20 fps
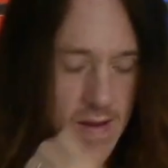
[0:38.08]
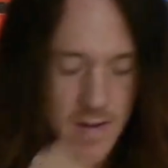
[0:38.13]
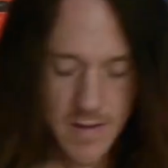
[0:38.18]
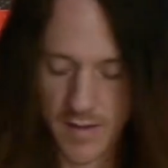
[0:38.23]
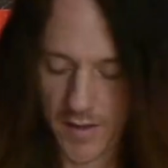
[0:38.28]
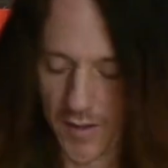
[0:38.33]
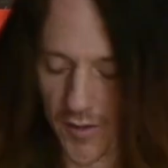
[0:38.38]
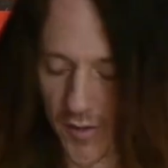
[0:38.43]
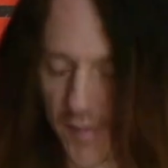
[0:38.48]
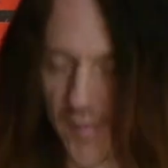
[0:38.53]

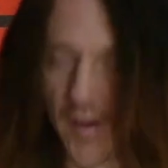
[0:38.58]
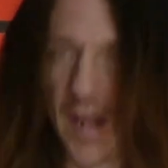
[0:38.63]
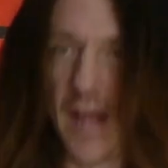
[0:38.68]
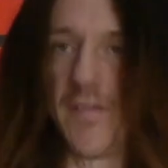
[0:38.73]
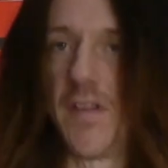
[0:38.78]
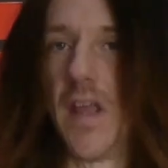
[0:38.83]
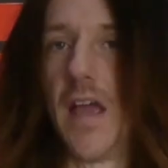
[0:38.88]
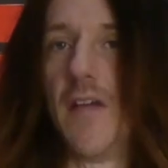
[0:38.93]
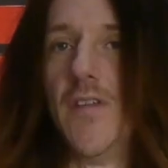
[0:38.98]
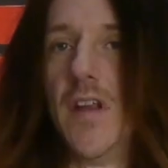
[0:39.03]
You don't even have
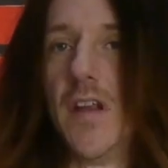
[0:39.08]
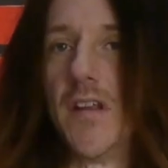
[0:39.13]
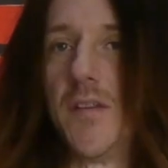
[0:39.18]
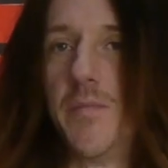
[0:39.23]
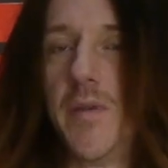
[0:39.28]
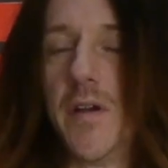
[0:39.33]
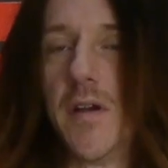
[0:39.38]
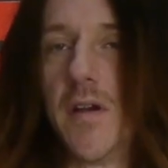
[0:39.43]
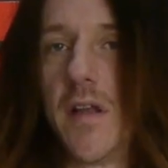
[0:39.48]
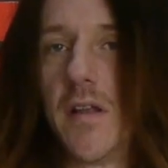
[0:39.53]
to have any
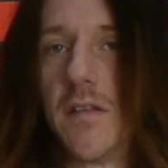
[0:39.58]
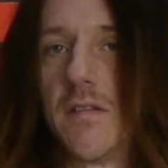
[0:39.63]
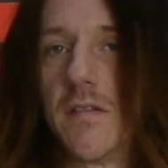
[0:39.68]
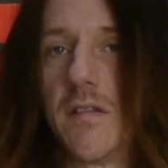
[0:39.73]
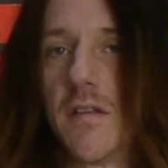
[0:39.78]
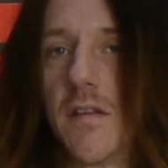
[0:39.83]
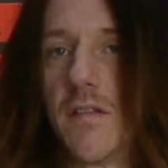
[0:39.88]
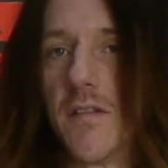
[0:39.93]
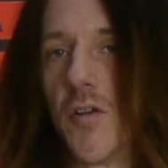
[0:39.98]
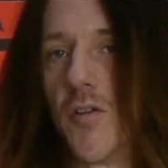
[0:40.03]
experience
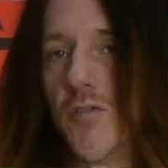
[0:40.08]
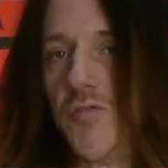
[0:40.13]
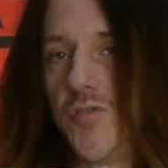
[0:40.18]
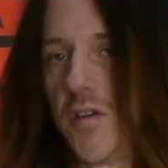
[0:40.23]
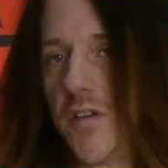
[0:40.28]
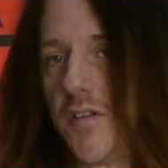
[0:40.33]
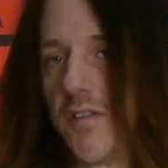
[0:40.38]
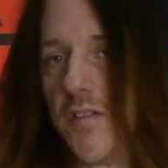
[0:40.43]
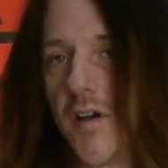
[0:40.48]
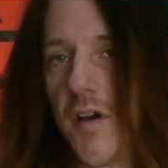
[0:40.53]
as long as you
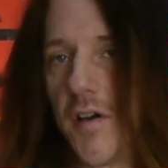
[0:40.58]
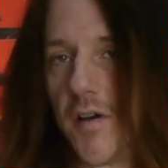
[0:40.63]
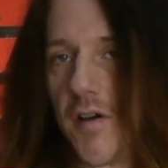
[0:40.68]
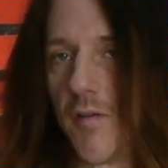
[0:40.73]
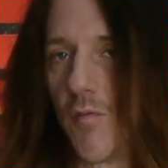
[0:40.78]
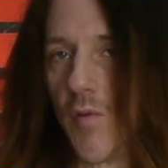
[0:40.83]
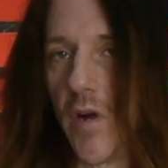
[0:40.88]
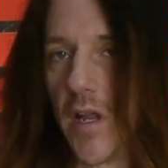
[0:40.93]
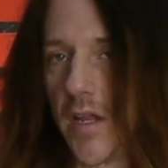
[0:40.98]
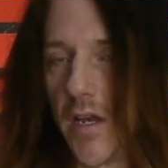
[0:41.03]
can solder it
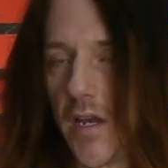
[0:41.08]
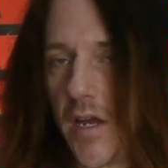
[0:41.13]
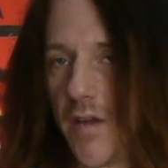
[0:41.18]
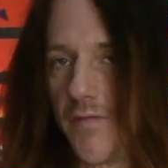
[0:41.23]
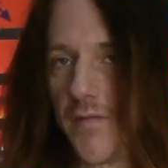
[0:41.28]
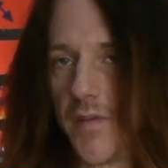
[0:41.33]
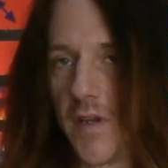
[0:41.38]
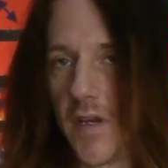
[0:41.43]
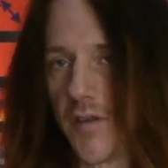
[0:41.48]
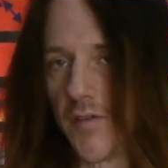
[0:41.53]
well
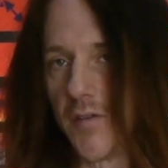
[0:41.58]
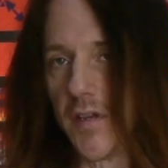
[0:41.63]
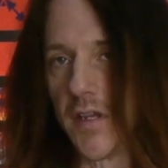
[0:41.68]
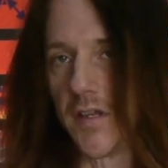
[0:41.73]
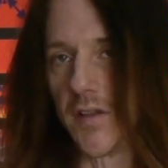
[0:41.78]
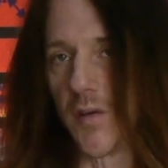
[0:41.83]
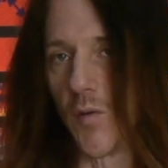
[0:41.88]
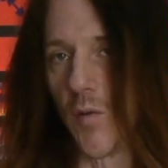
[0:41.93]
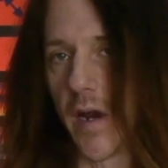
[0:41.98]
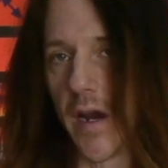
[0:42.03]
enough, to get
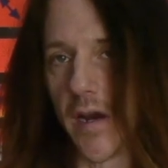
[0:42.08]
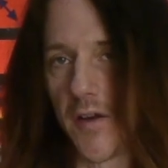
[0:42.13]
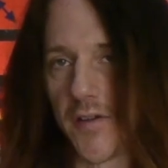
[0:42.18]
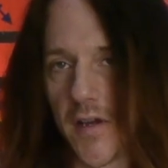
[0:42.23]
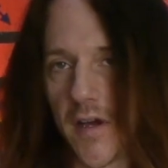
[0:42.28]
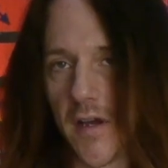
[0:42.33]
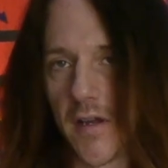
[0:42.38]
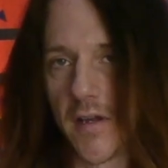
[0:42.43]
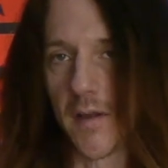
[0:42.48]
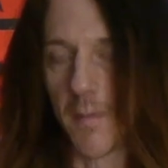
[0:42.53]
the wires
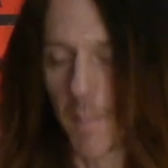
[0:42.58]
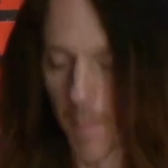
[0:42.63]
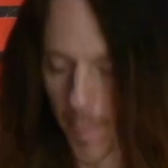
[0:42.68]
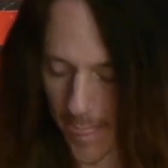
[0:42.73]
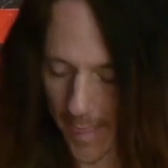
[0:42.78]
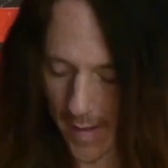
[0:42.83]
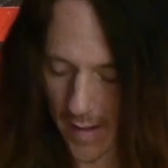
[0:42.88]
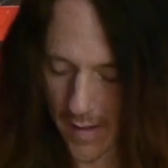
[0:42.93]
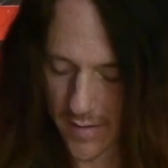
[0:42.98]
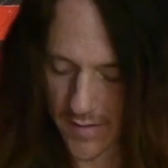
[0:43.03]
on.
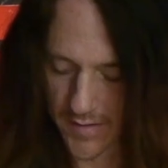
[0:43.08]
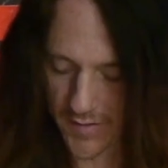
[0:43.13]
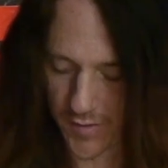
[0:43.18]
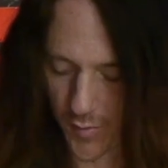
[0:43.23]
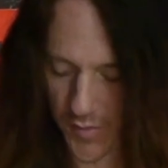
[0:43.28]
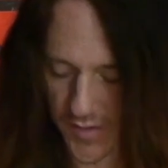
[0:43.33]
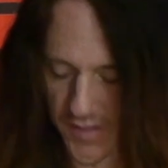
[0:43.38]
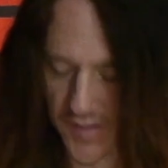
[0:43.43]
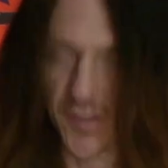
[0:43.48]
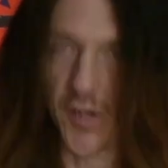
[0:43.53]
So
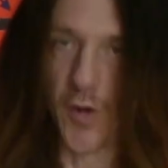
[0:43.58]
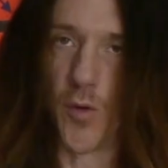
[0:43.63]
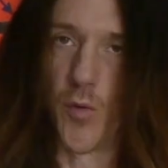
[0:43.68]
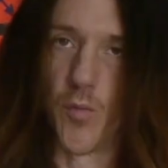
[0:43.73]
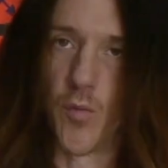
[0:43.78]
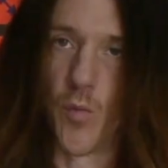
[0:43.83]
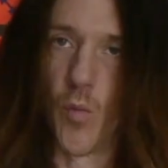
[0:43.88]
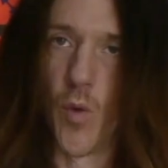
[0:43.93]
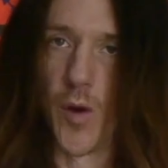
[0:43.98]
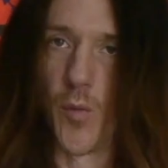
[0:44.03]
we just go
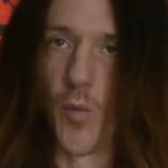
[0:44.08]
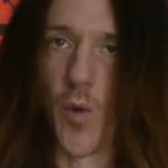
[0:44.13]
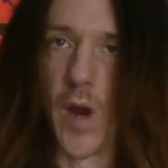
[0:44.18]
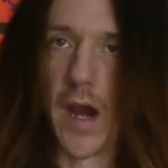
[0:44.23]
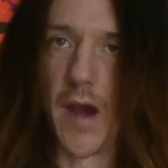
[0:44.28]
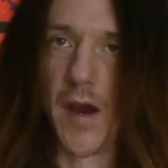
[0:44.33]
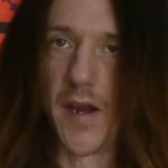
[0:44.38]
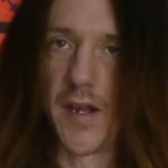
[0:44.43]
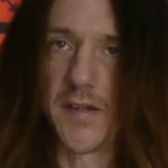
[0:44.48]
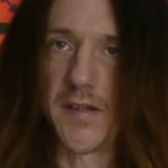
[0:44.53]
one
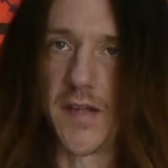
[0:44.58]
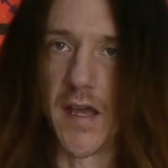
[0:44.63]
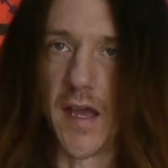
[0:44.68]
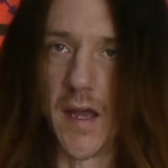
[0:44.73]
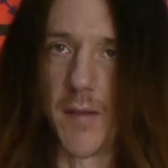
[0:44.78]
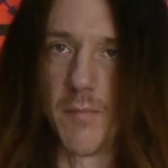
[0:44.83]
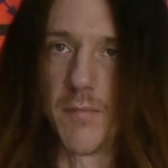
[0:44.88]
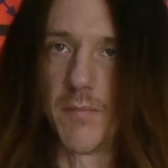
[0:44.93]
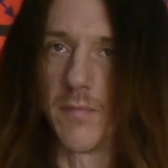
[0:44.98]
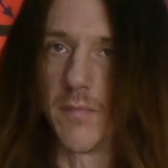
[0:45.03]
wire at a
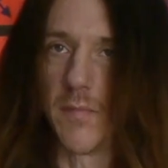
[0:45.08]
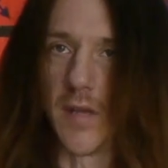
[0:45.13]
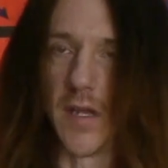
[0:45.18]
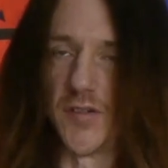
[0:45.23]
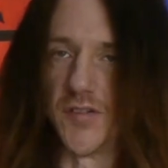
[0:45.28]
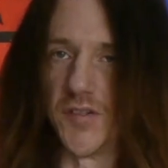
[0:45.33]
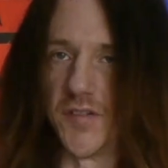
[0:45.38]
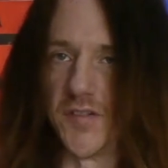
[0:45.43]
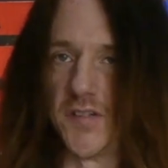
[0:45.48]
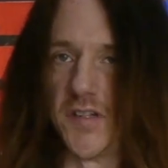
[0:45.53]
time and
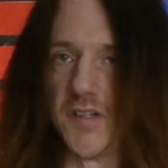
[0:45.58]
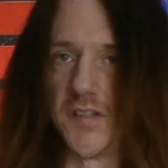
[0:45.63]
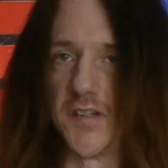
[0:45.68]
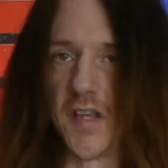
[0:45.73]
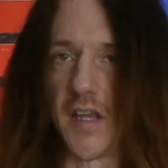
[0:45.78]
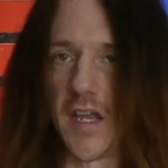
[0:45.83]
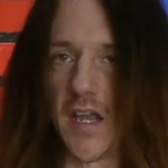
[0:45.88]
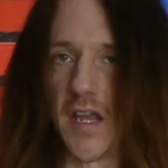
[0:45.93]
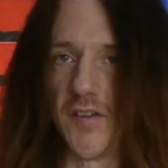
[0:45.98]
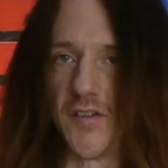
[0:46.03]
just
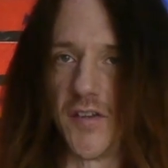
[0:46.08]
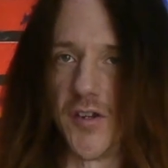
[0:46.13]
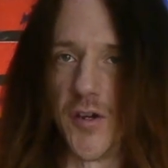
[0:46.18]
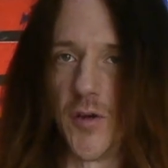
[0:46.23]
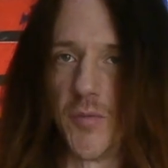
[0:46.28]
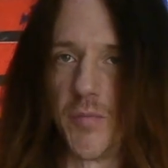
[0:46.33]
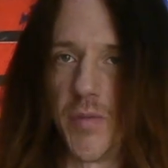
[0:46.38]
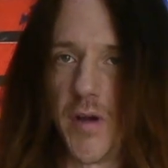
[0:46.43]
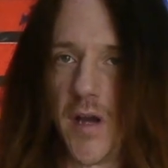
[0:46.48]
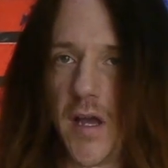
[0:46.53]
disengage the
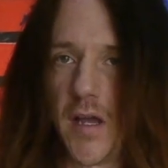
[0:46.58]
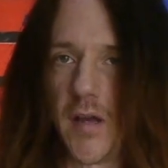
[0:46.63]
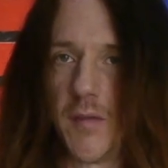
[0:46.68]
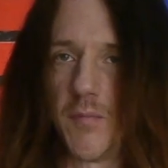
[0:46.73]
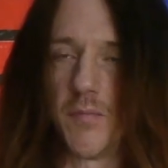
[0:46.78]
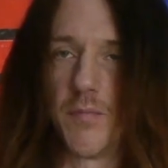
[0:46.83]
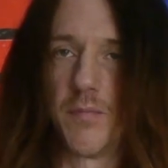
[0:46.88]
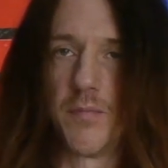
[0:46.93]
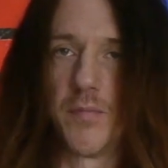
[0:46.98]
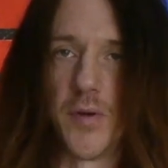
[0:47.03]
old pot,
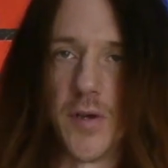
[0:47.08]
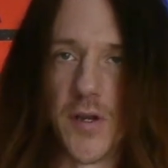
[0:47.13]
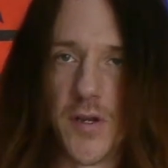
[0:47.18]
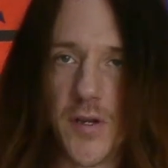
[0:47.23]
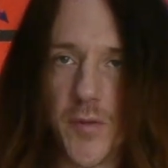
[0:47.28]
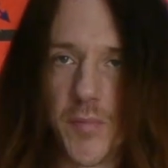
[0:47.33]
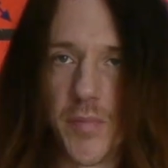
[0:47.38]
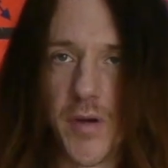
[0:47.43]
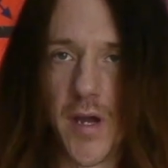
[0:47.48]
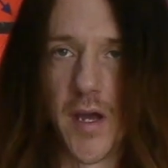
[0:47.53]
put a
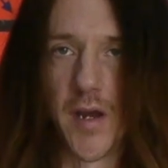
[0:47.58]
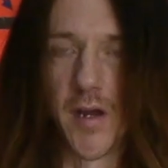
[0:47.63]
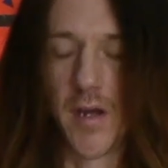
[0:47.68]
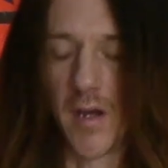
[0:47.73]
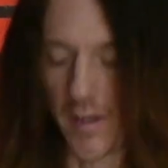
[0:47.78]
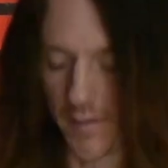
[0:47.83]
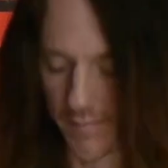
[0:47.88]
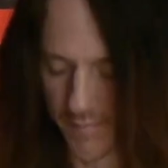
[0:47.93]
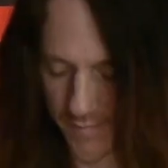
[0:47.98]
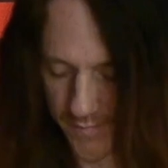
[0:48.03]
new pot
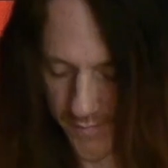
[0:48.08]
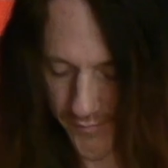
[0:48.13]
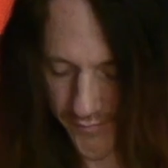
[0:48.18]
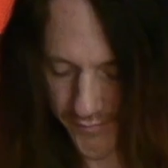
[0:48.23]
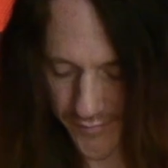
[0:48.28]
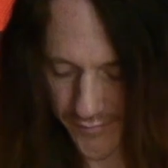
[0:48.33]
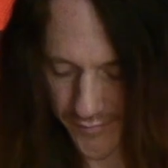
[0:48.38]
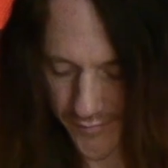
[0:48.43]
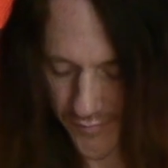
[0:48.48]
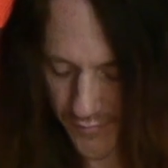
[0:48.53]
on.
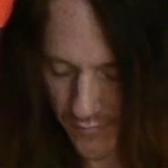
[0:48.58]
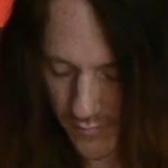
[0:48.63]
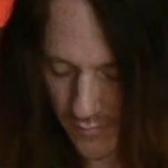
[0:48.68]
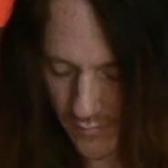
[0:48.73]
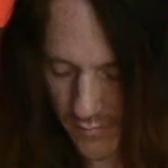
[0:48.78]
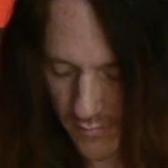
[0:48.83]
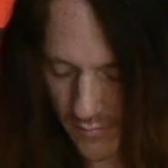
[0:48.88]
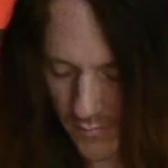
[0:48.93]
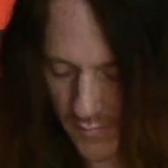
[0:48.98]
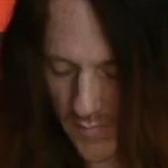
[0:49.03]

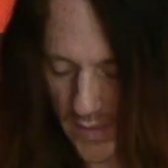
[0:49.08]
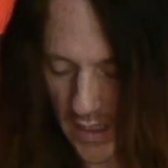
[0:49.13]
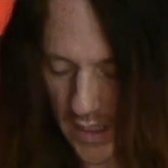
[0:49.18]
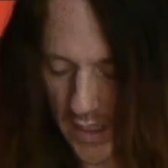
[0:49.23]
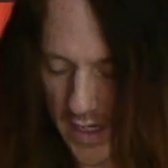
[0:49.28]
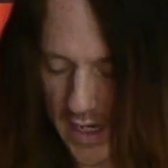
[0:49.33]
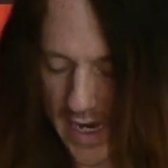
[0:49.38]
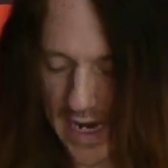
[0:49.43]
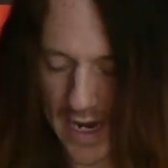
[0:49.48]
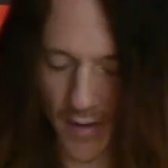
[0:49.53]

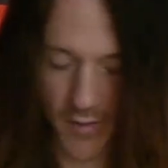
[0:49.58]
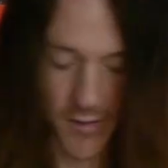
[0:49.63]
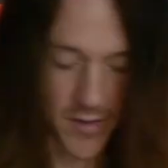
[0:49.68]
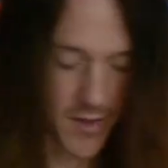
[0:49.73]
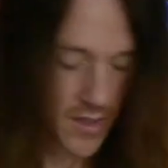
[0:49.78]
Now,